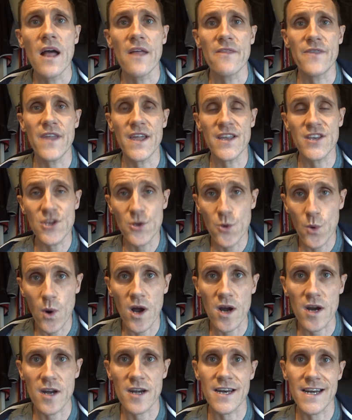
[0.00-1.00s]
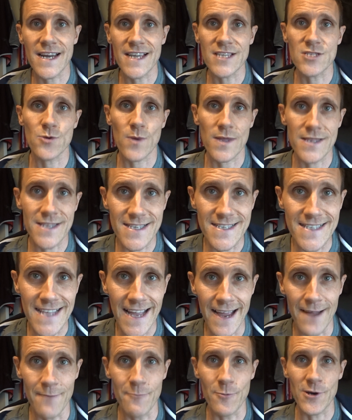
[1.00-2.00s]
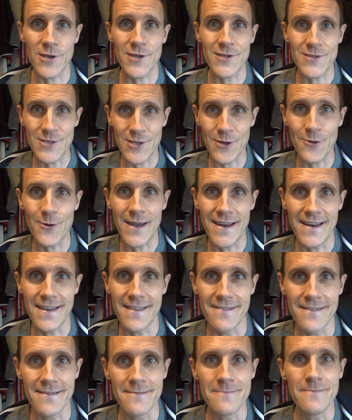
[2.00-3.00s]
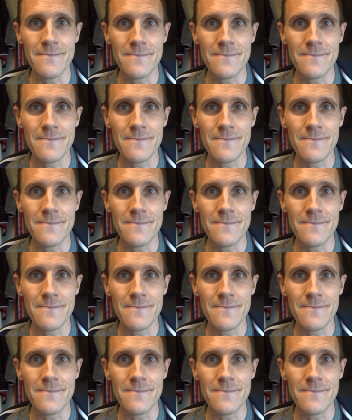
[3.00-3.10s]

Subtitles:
then you are going to need to understand what you're doing in them.